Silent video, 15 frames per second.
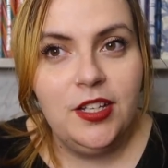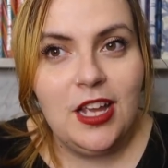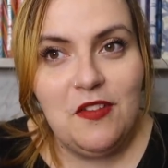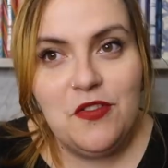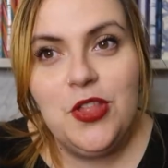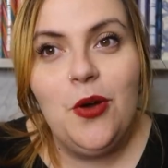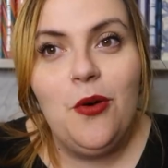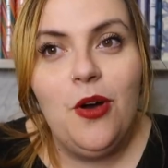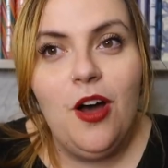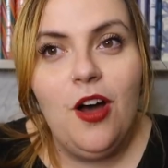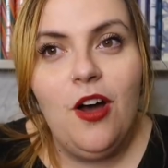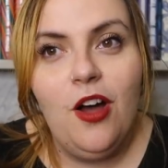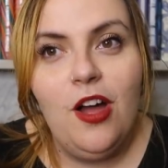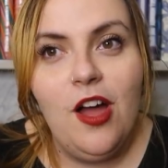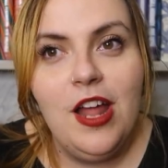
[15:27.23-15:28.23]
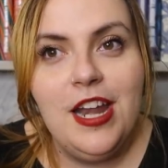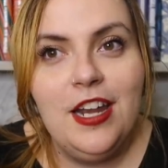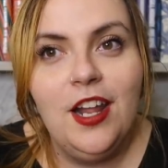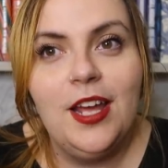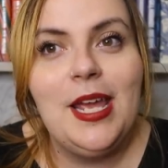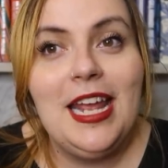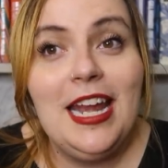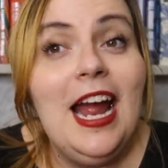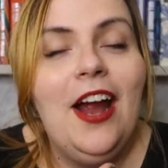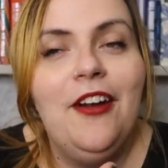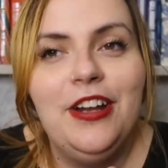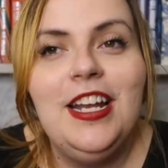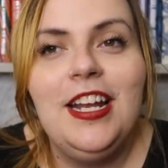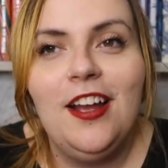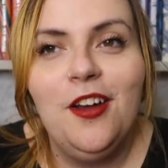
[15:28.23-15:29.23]
even though like
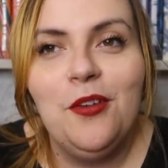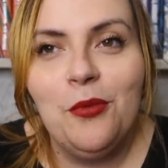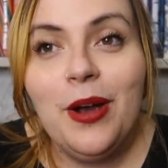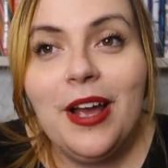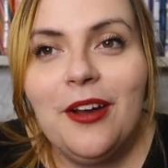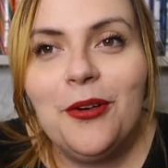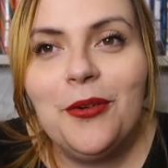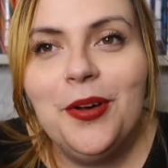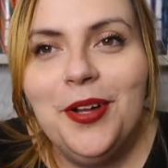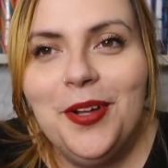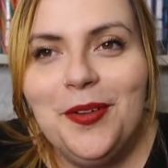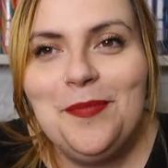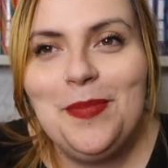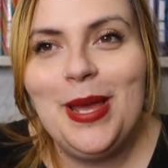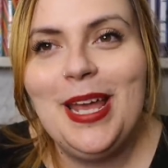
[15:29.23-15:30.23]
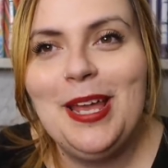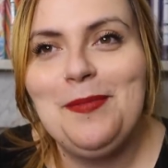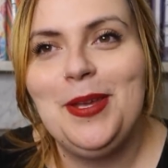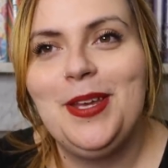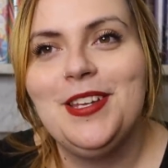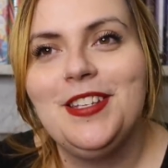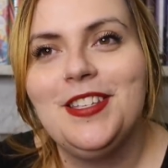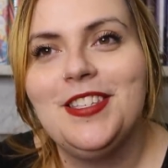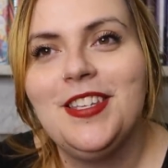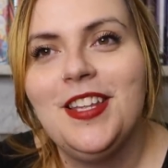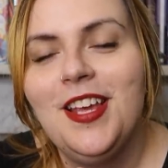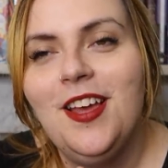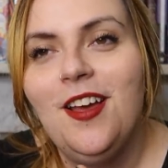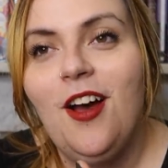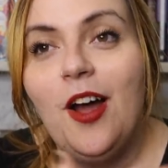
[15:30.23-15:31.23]
inherently I will be, because
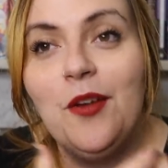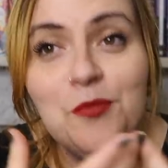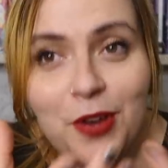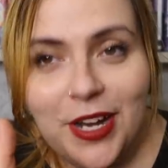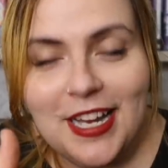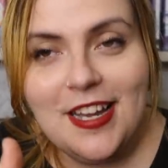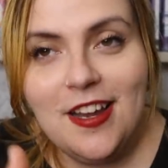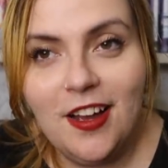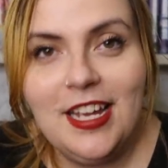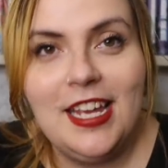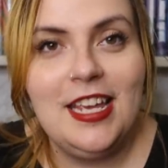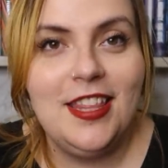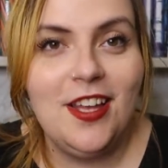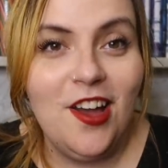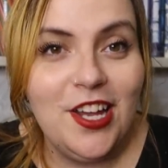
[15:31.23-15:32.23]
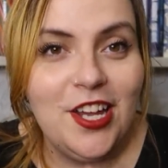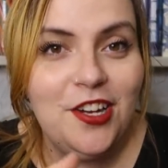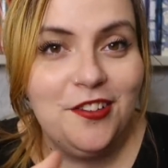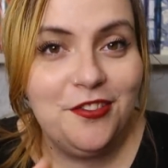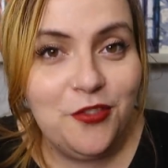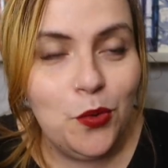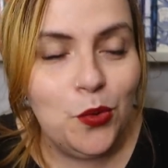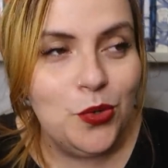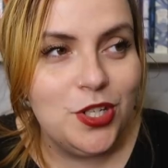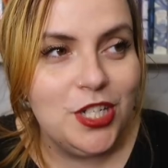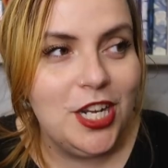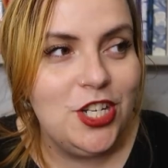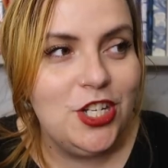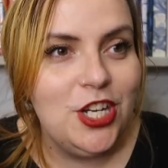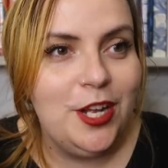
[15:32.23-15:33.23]
I'm really lucky that I can afford
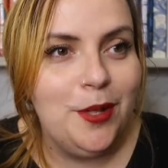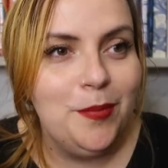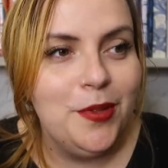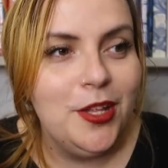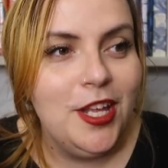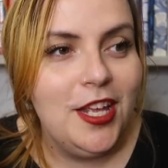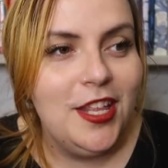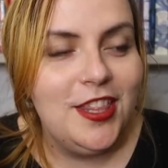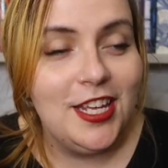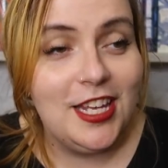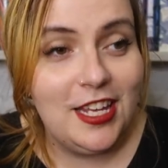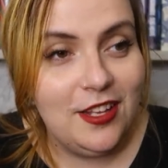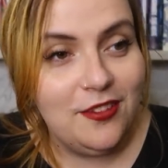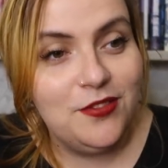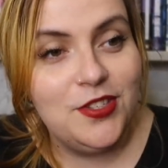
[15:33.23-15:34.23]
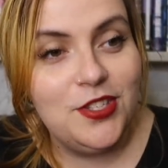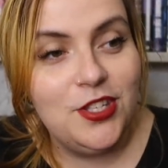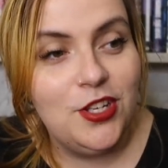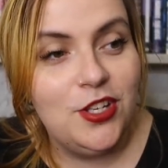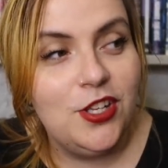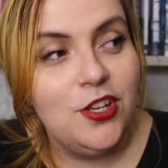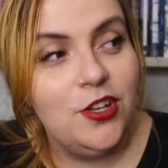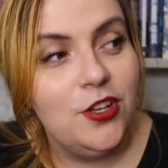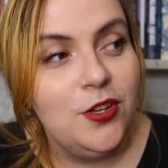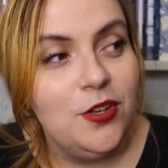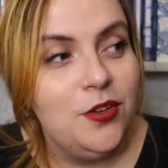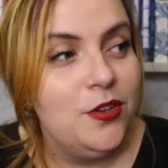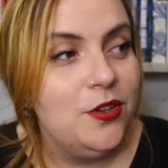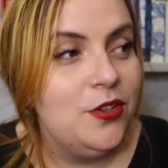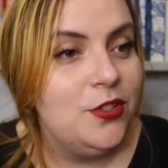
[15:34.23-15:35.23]
a gym that gives
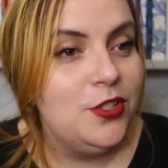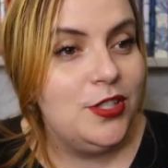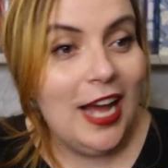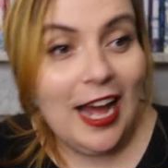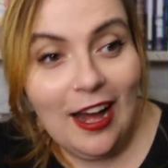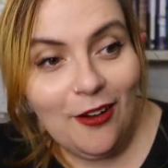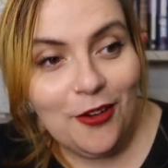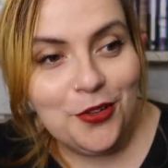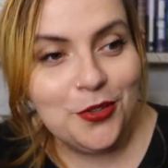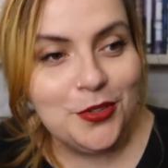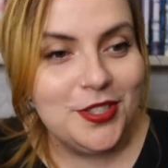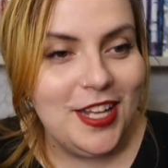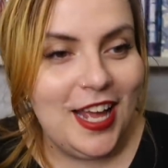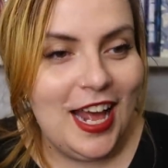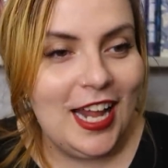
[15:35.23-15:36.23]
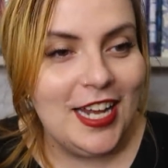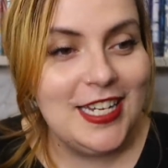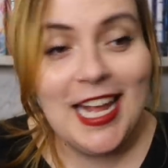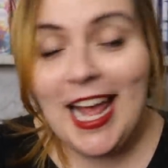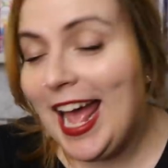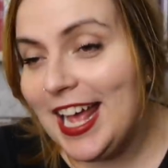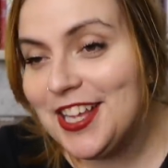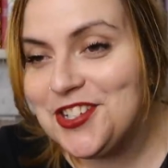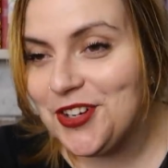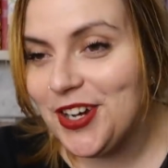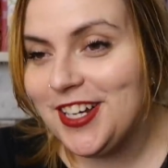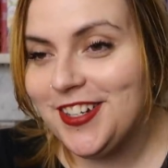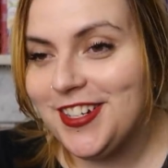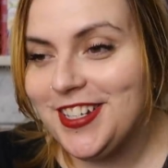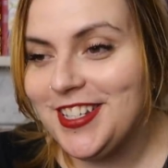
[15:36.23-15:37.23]
you towels and hair
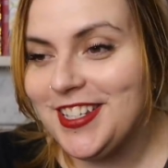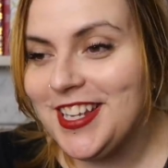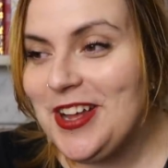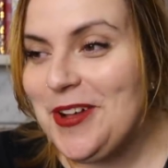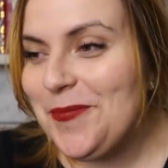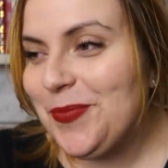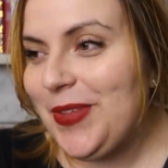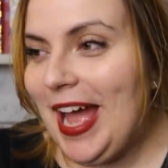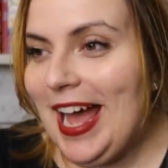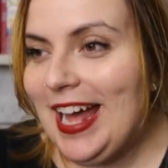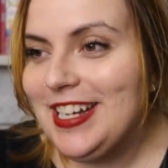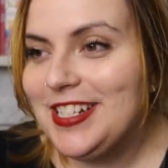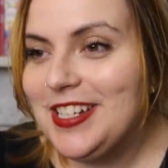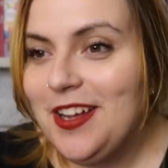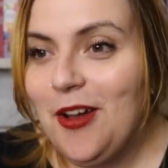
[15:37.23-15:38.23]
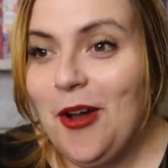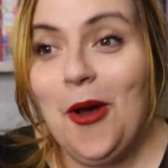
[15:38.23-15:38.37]
straighteners and